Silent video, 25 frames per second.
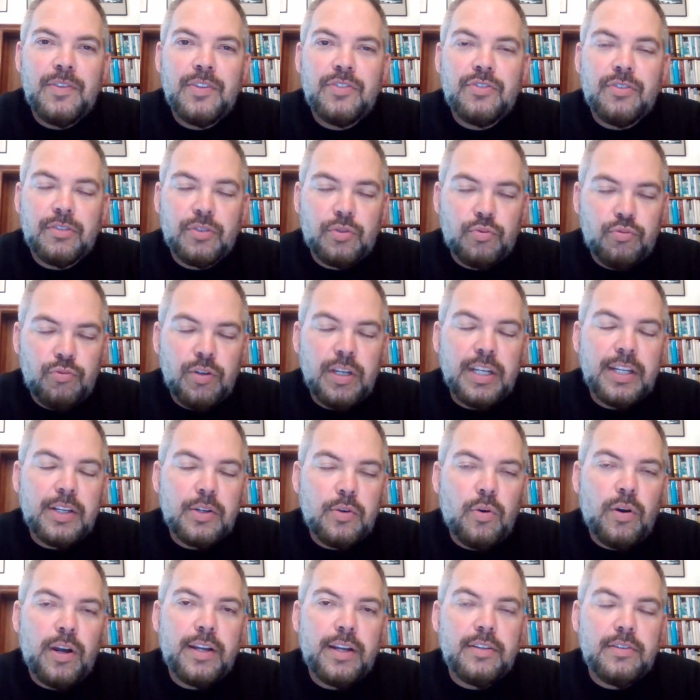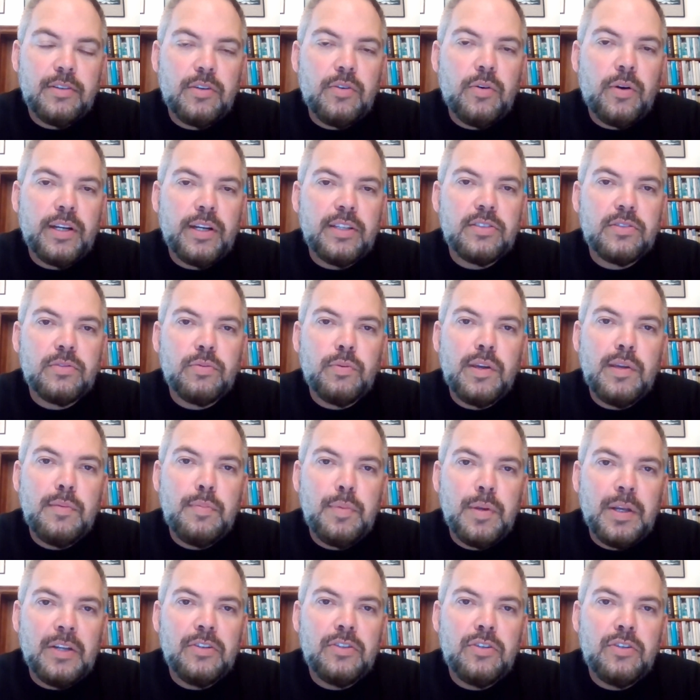So it's really quite
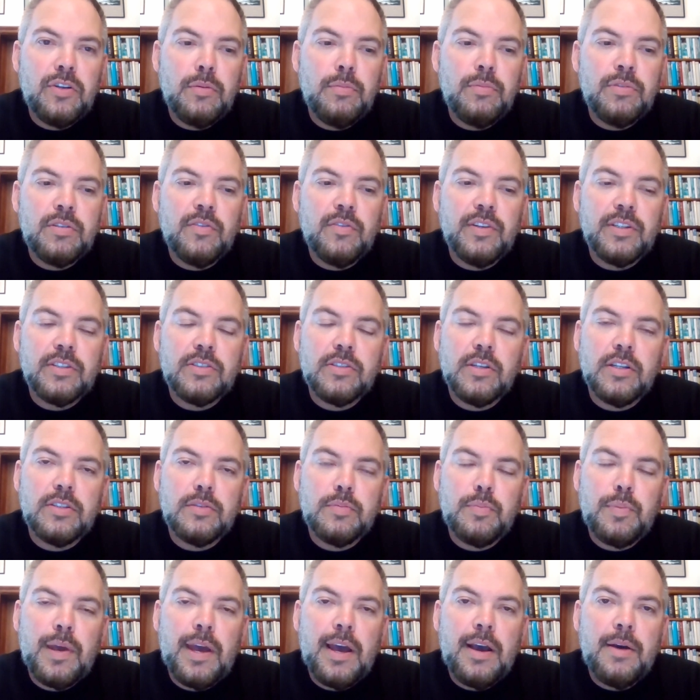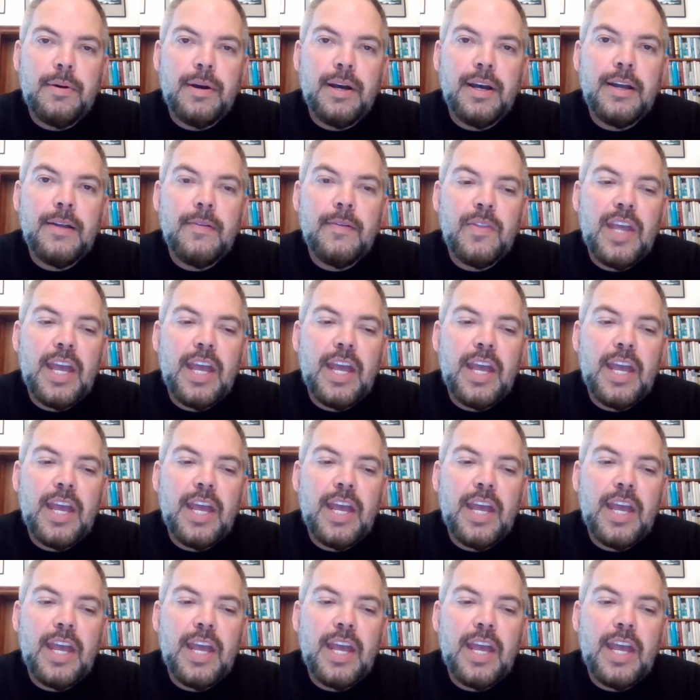sweeping in terms of its power.